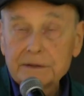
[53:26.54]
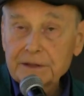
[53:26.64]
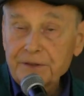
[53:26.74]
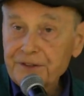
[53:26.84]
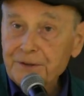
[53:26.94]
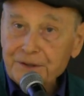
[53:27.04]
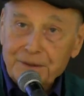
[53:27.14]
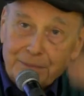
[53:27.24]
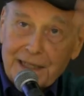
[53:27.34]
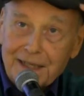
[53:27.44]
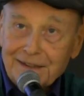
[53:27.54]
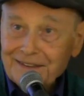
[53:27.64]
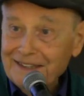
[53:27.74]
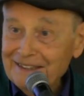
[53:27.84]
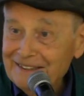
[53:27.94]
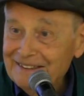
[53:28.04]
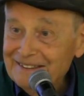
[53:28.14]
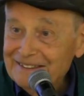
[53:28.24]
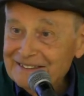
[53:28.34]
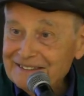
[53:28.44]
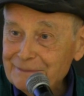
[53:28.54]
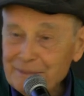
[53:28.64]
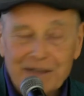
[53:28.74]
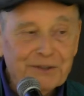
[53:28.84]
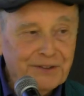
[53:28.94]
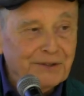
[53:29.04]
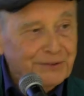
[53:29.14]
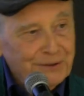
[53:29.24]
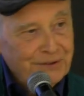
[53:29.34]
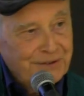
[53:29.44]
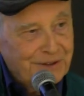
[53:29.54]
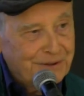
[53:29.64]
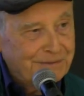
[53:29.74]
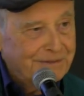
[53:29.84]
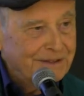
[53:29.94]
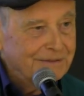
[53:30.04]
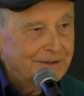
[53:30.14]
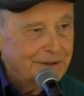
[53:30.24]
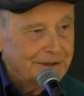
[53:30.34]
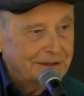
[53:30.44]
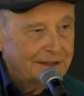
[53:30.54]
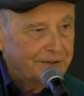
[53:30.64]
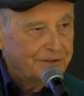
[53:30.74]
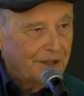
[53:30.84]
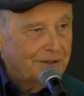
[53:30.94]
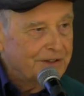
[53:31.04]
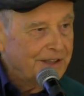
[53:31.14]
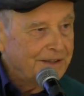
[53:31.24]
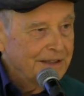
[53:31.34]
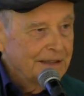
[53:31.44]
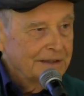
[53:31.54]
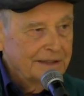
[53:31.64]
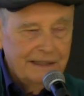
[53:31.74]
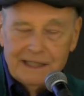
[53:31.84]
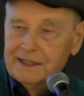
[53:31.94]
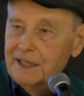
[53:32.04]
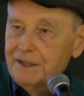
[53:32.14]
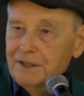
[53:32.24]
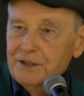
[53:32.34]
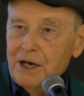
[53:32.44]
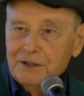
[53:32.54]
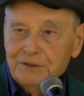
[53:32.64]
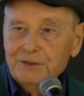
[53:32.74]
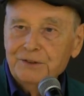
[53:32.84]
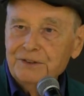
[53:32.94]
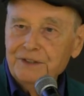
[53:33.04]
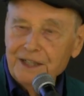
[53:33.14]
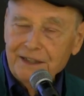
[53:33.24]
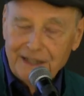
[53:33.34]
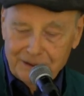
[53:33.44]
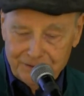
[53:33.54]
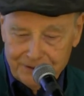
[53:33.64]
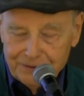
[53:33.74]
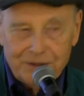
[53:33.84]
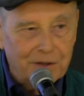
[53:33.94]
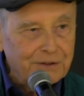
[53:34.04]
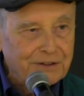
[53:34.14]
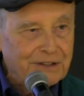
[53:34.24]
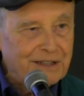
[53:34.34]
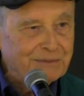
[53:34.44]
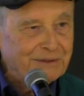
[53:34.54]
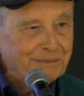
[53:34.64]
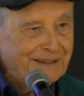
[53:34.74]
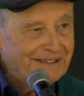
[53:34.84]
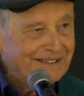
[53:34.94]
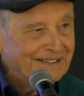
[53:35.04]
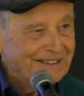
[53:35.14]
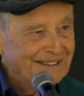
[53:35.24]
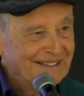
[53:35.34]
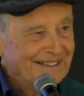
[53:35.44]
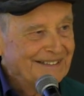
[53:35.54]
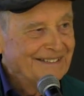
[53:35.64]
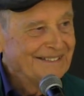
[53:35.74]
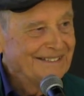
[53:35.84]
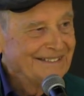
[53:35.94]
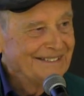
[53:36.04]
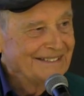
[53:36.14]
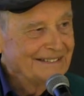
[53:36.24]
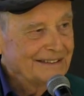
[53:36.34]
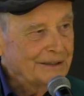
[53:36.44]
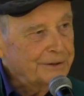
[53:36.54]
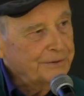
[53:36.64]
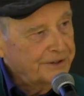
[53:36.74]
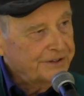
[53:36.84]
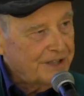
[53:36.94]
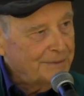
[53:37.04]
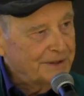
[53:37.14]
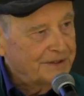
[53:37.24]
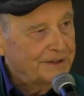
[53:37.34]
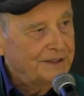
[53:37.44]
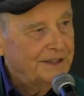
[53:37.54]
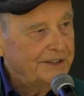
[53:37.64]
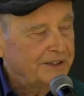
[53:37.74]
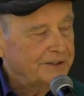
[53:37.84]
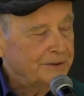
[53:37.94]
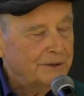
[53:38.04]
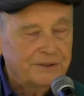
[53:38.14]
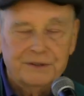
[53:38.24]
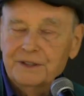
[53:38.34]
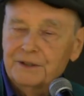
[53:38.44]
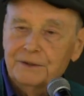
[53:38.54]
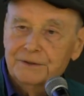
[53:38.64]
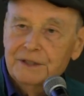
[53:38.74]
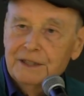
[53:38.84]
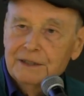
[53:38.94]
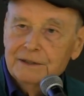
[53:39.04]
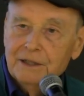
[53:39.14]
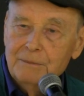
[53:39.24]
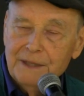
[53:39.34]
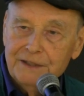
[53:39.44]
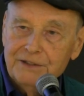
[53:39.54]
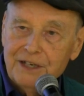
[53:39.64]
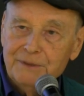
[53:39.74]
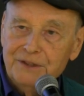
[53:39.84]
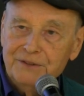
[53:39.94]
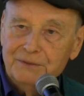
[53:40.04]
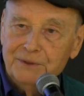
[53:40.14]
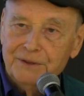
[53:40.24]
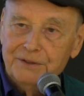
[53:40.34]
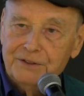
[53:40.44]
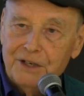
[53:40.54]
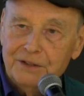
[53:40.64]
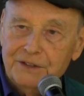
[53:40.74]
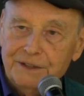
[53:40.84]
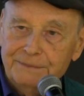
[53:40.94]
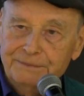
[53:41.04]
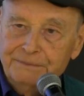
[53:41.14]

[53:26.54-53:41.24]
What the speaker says: consulted the planets, Paracelsus, you know, did astrology, like Indian doctors to this day, they consult the horoscope of the patients. A lot of the shamans in Asia too, also they do combine shamanism with astrology,